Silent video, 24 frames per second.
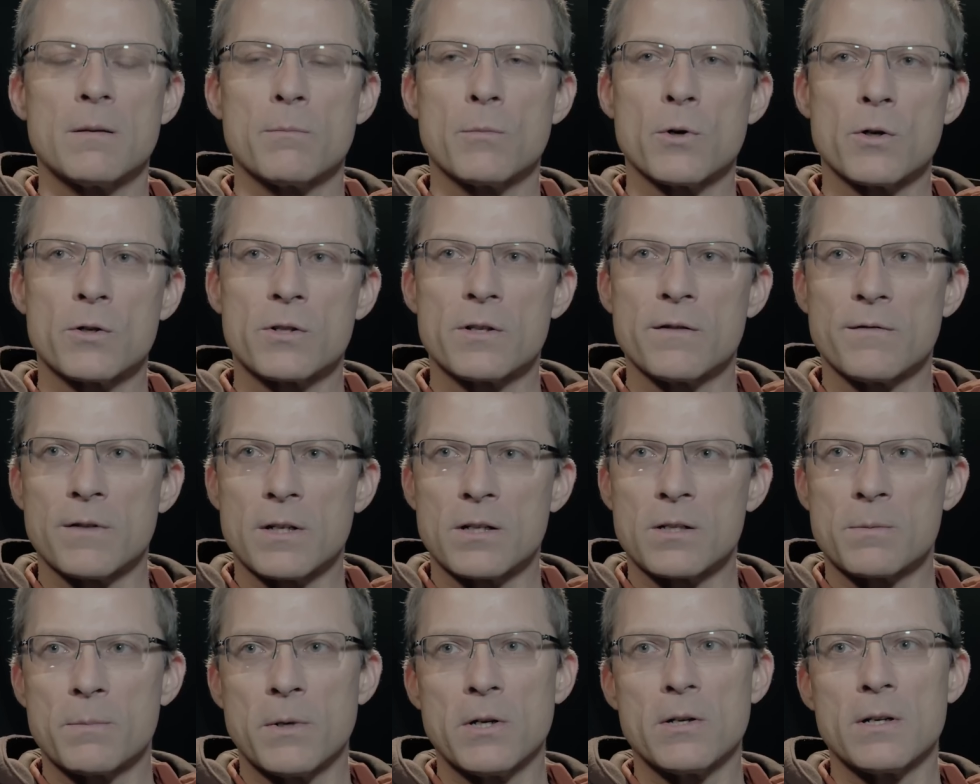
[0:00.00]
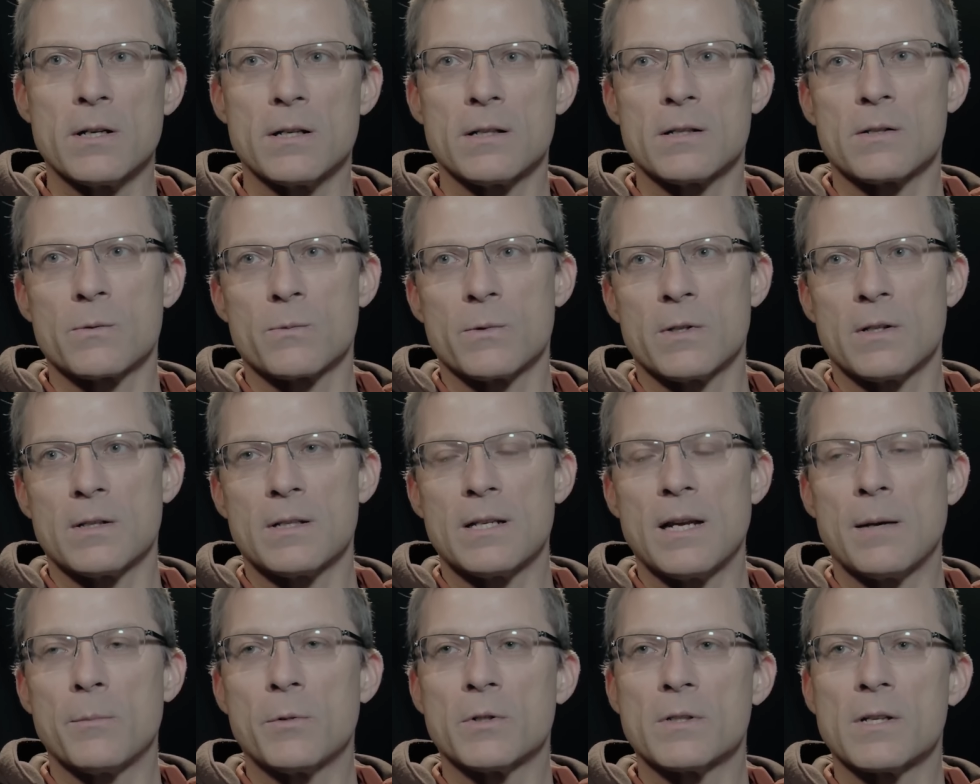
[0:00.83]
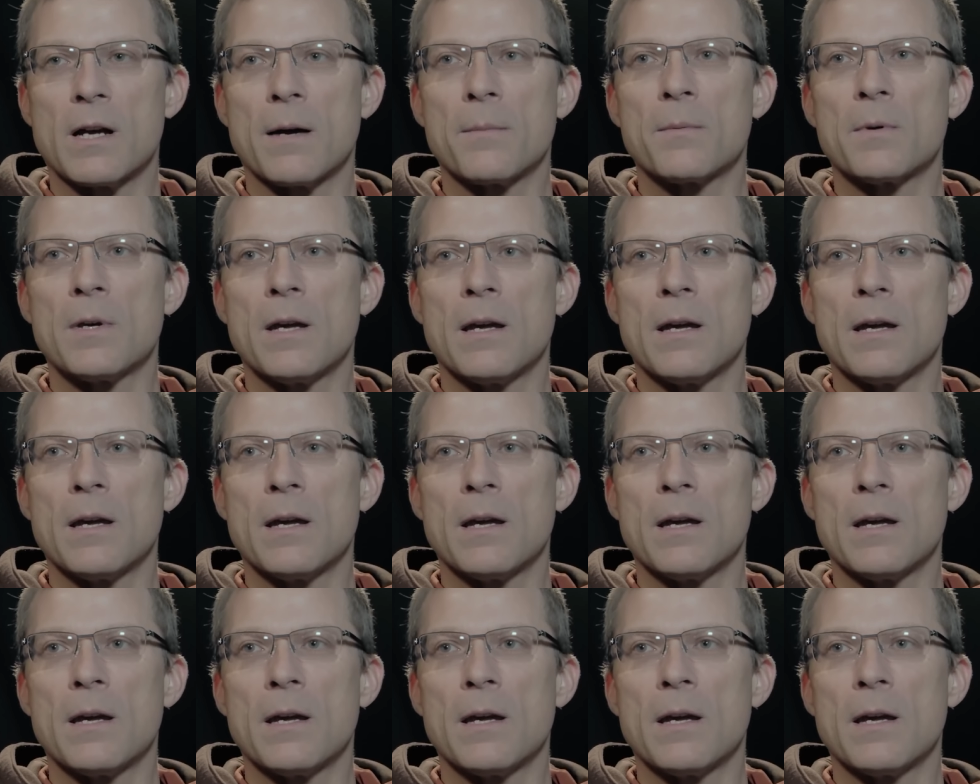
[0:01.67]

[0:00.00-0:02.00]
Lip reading: immersive experience with a tabletop